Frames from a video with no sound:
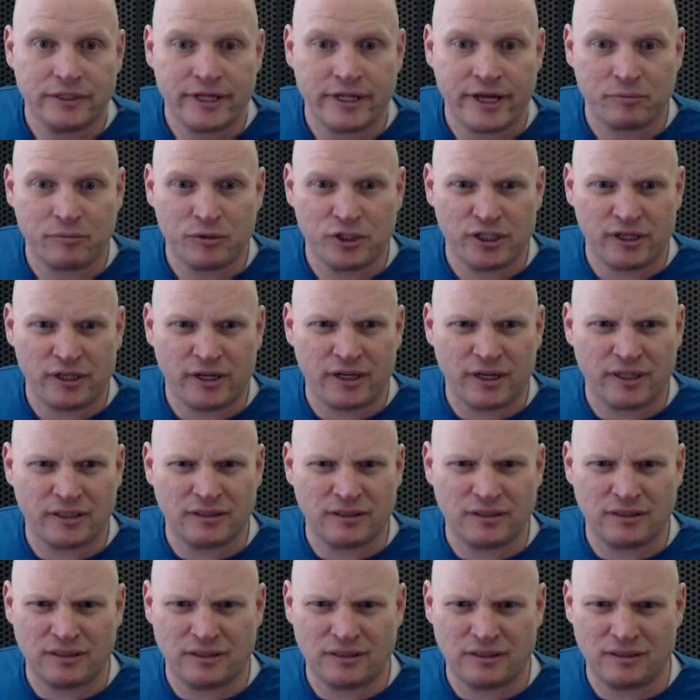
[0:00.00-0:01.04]

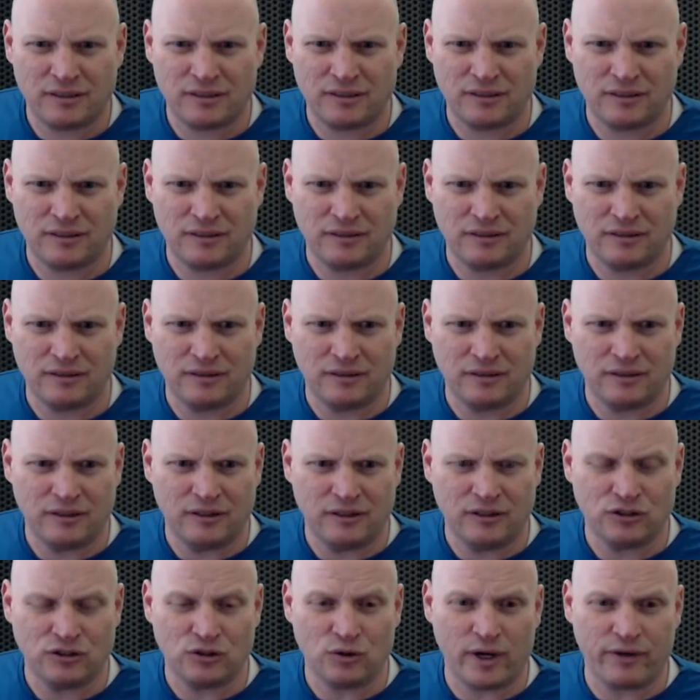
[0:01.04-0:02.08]
Snapshots.
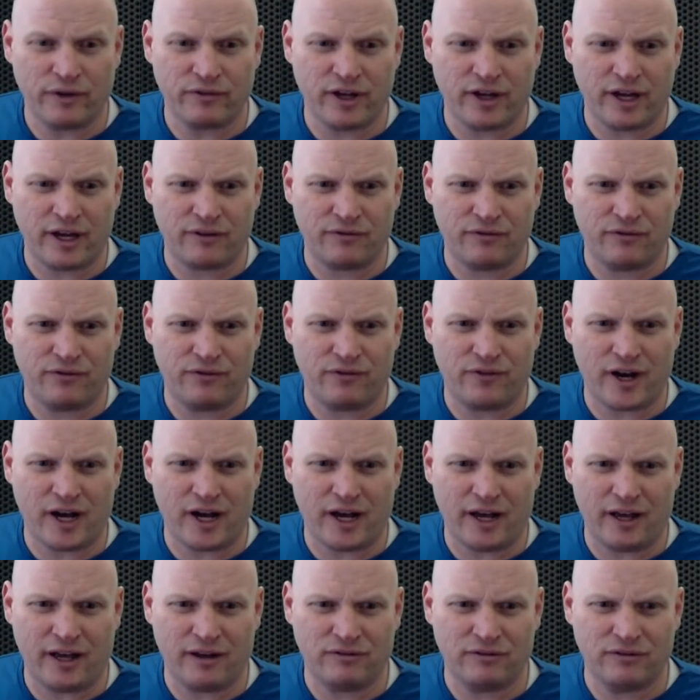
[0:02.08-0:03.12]
So I've got
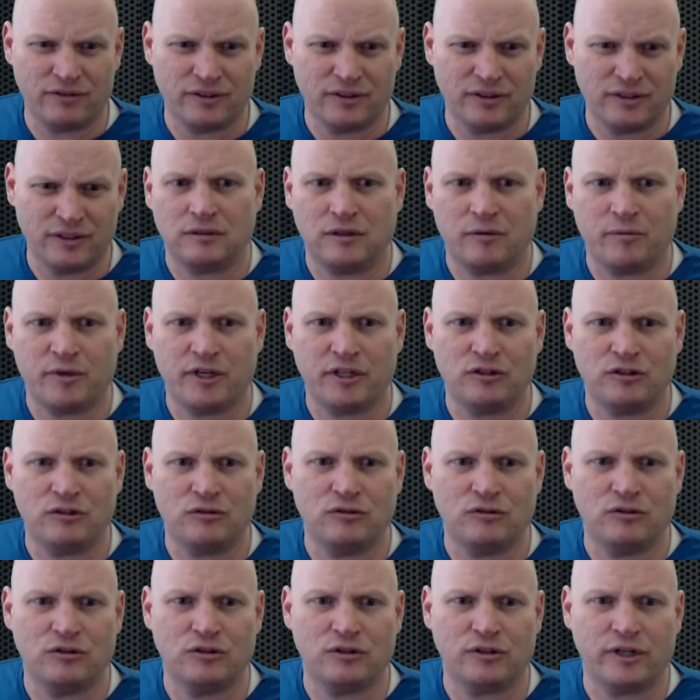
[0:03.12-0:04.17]
five. I'm going
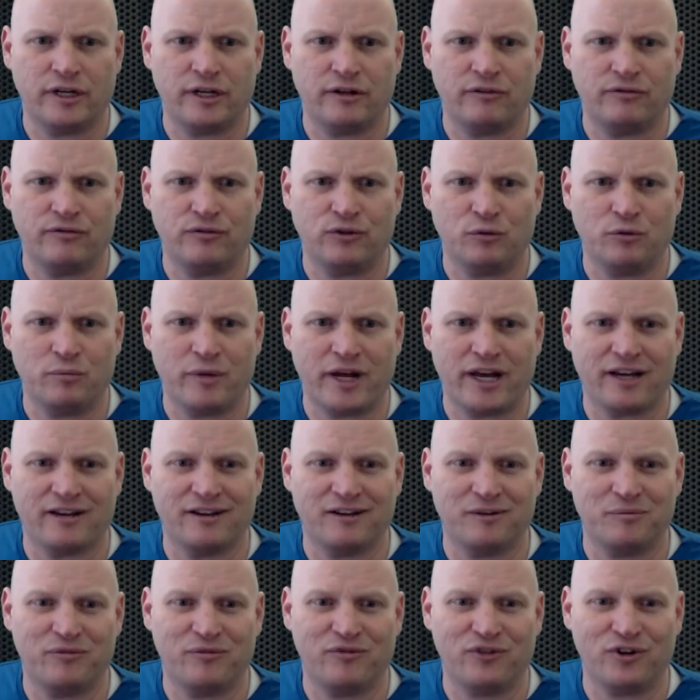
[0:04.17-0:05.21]
to create a full
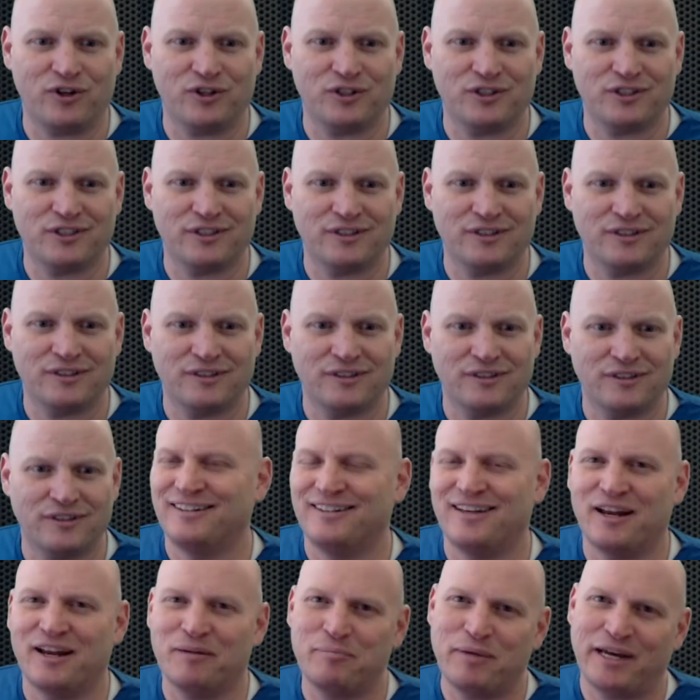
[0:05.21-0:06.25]
backup first.
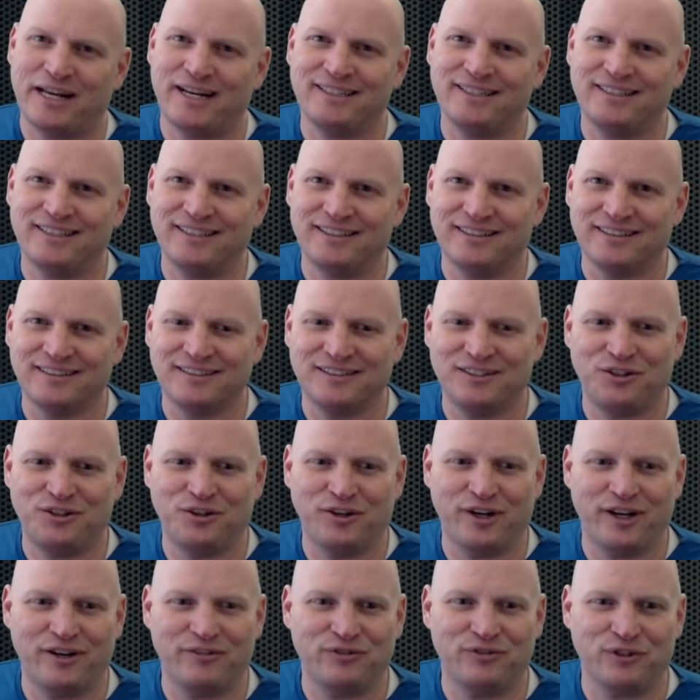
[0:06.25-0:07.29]
Not a bad idea to
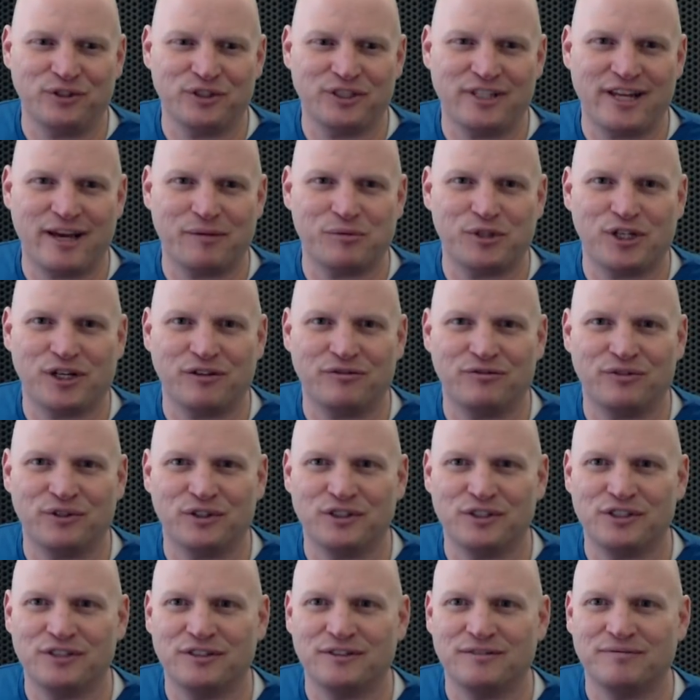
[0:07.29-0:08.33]
create a full snapshot
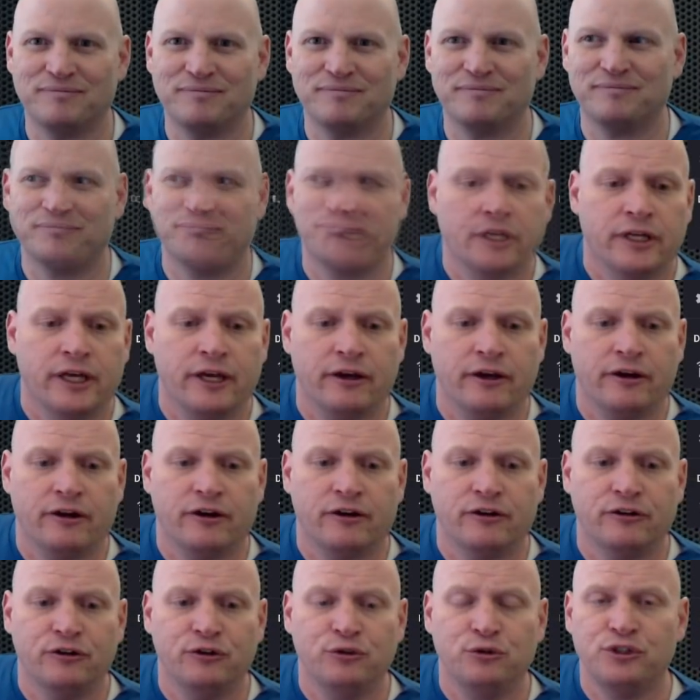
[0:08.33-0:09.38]
first. Okay,
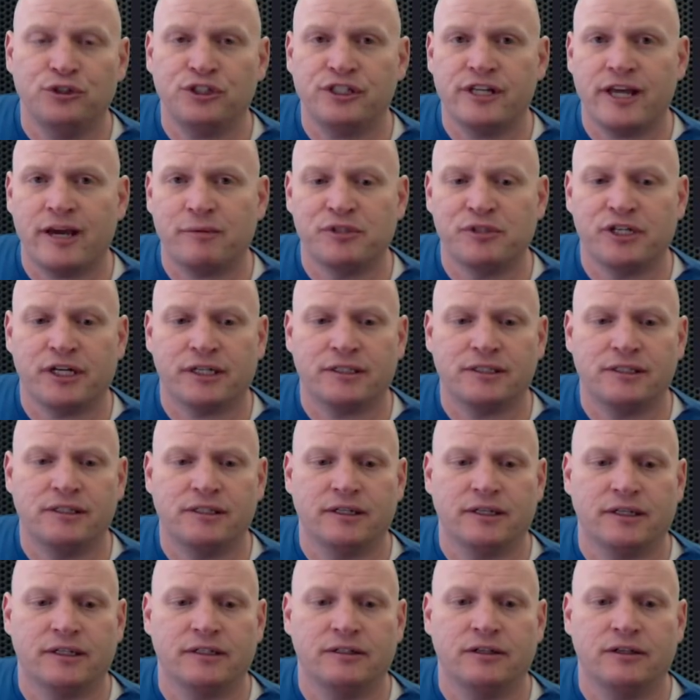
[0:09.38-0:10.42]
our new snapshot's
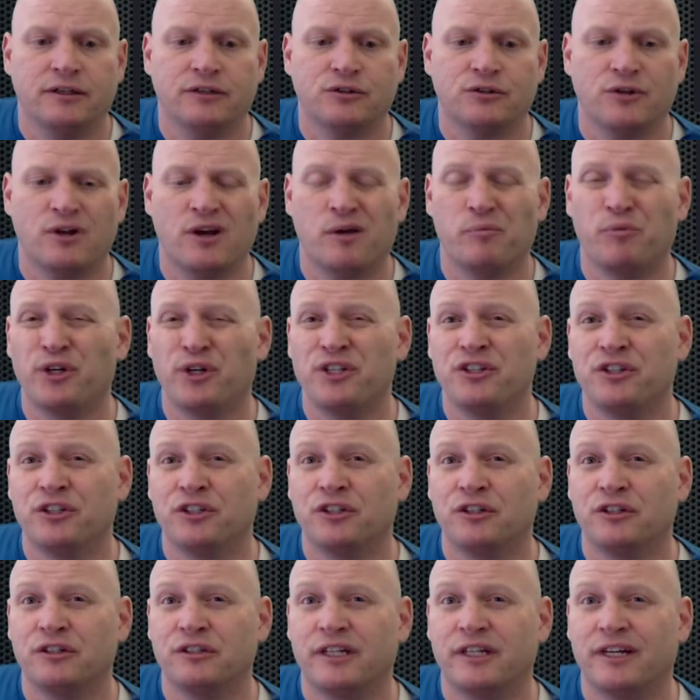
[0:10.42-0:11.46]
done. So now I'm pretty
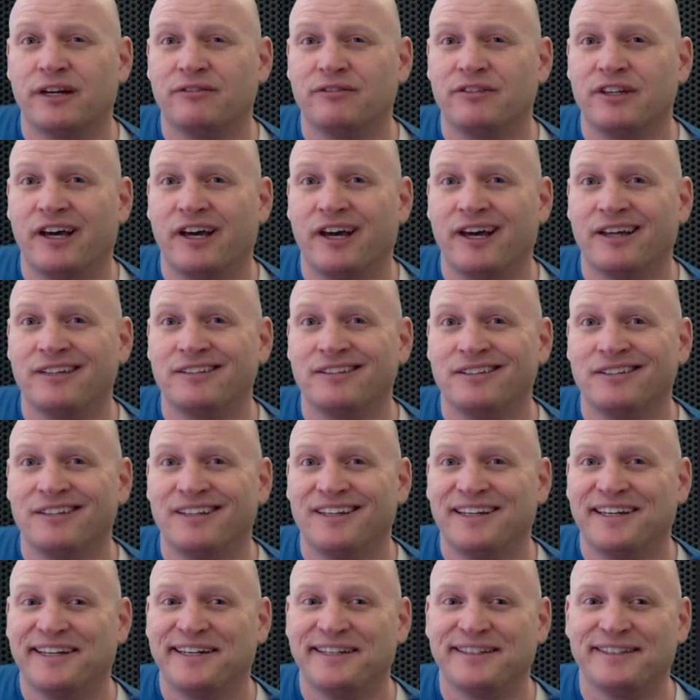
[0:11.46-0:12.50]
secure that I've got
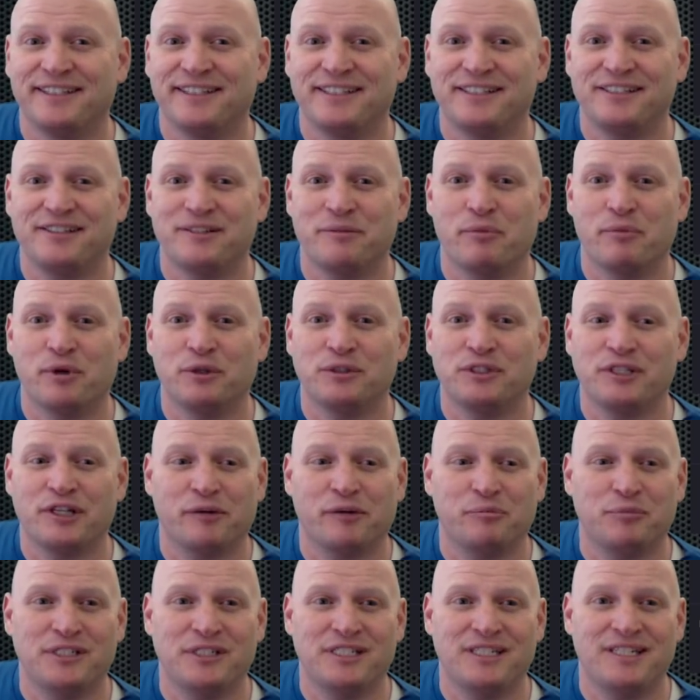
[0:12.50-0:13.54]
at least the
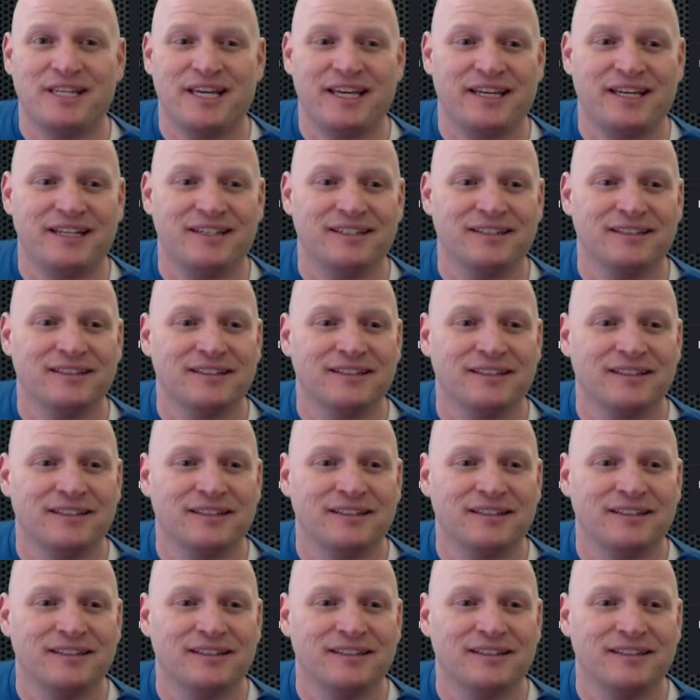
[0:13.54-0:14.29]
most up-to-date